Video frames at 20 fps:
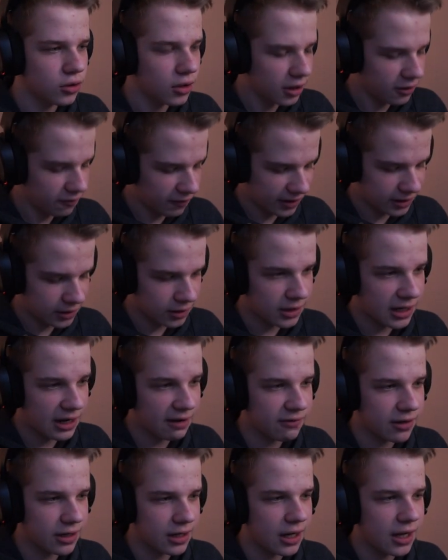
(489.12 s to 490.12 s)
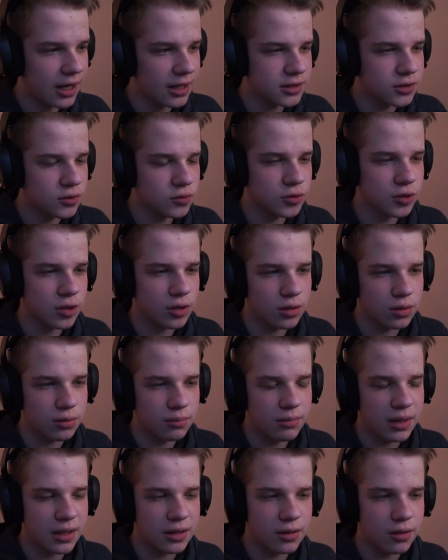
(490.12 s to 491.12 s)
if I didn't have that light, it'll just
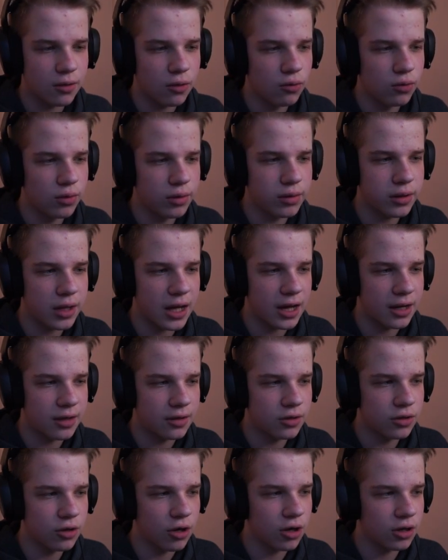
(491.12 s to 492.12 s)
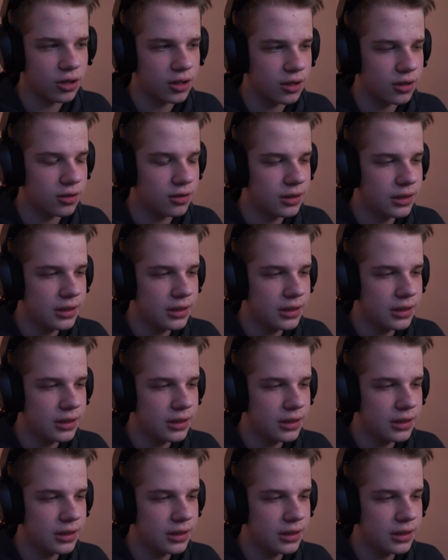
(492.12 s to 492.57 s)
make the whole side darker.